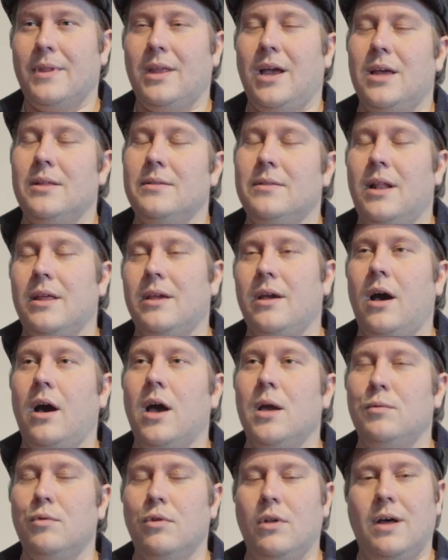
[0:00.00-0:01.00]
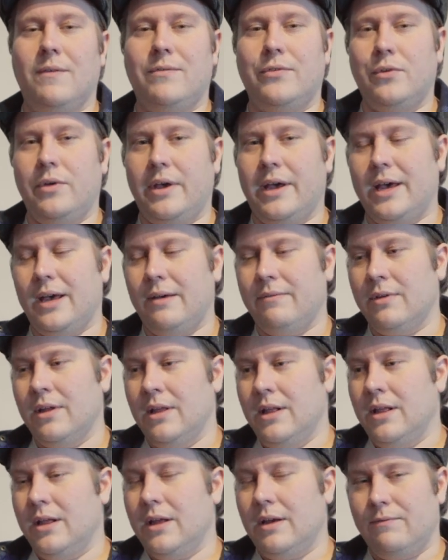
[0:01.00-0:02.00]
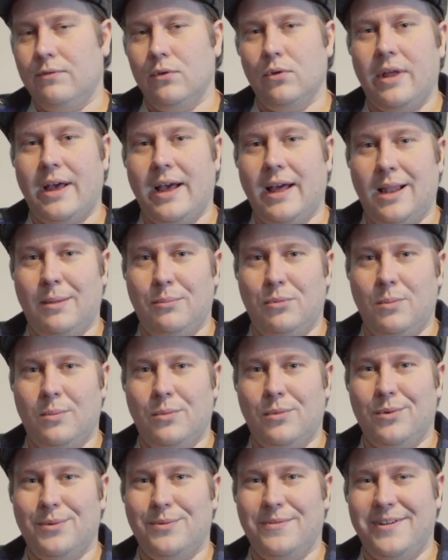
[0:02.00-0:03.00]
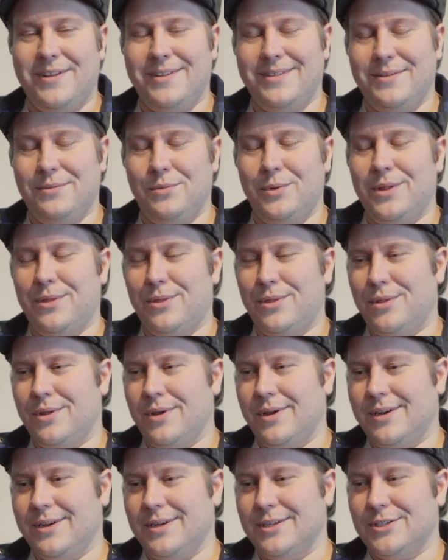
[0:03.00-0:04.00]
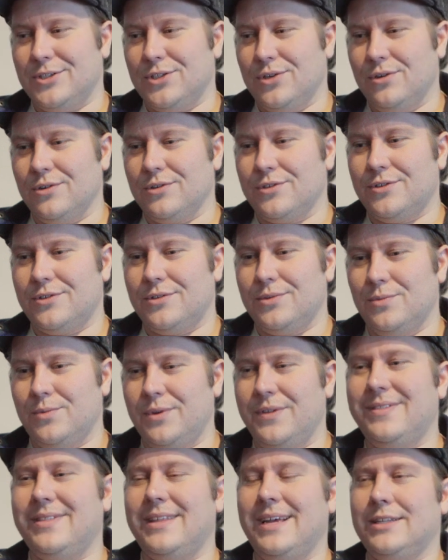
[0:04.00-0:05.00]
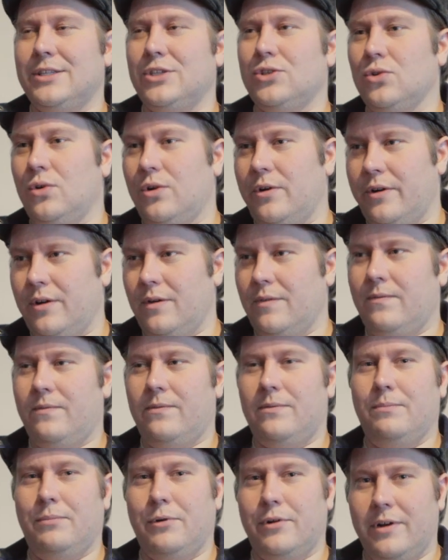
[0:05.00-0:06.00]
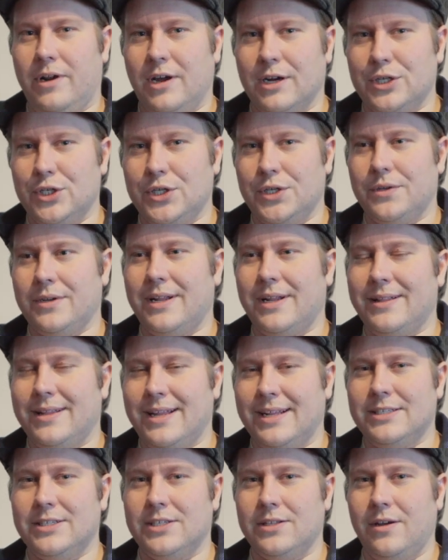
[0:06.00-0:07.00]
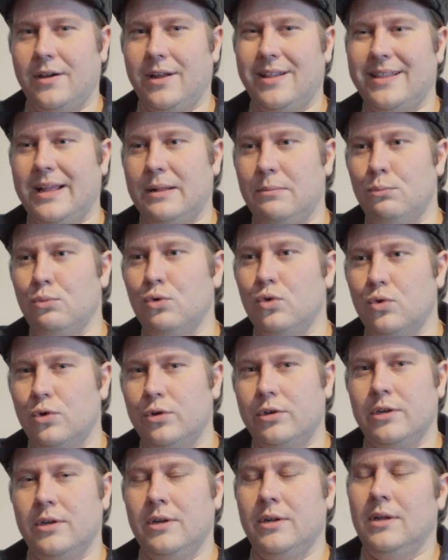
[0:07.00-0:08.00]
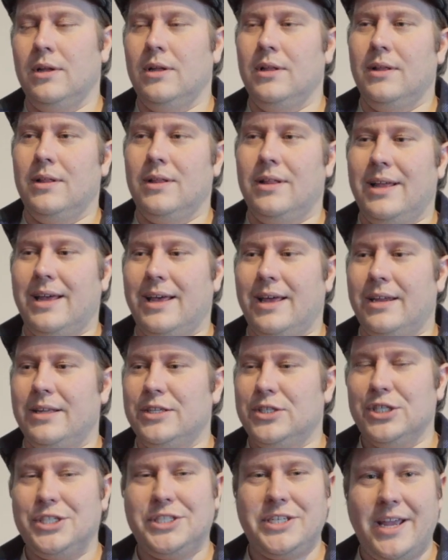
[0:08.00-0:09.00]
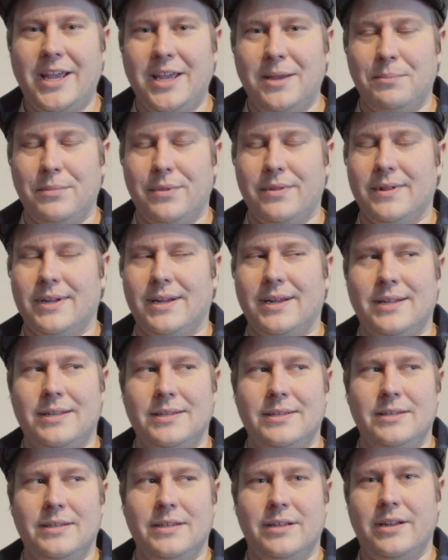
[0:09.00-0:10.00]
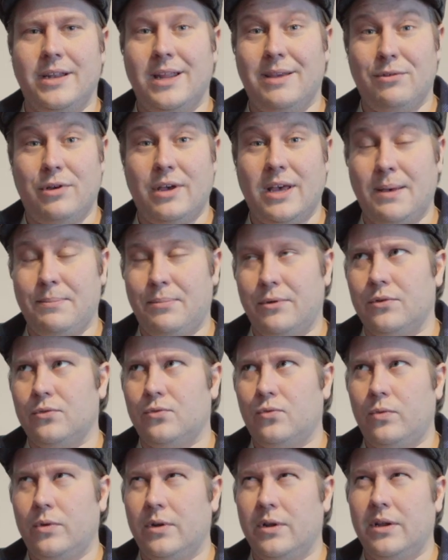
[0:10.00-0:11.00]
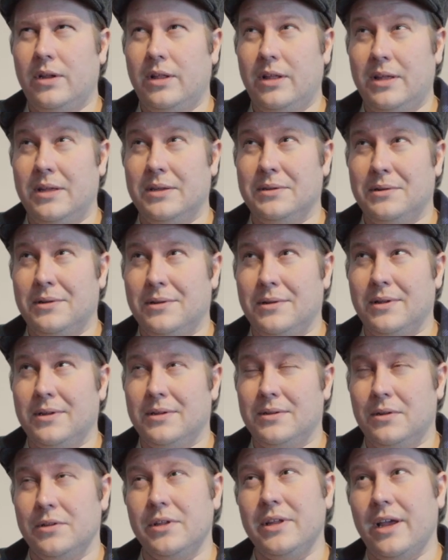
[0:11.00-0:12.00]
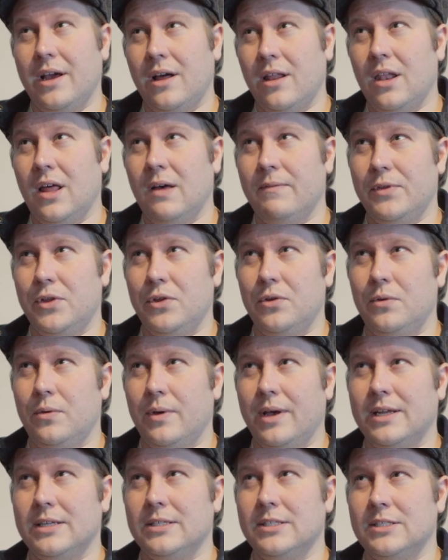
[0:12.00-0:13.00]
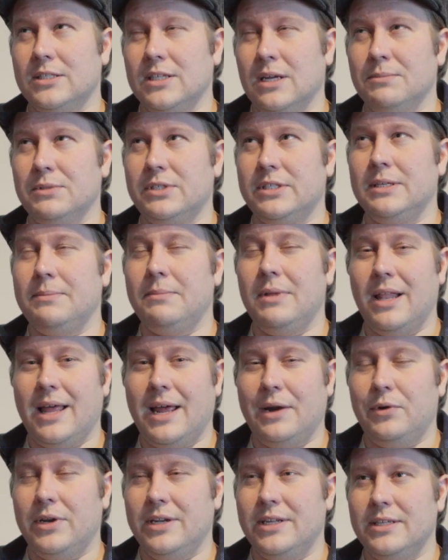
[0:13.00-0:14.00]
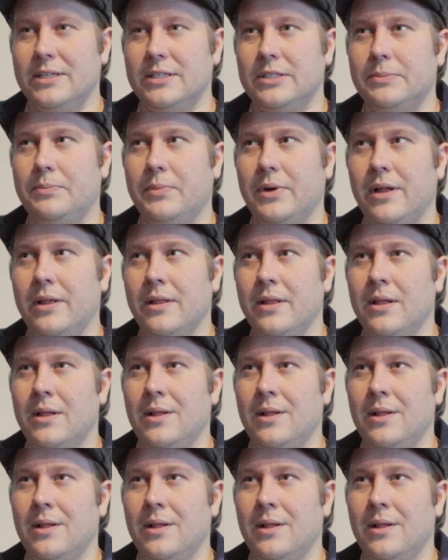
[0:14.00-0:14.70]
would love to have a full album with songs with that sort of production and that style, that mood. And it's a shame that it never happened really. Like, yeah, I Love You has some similarities, but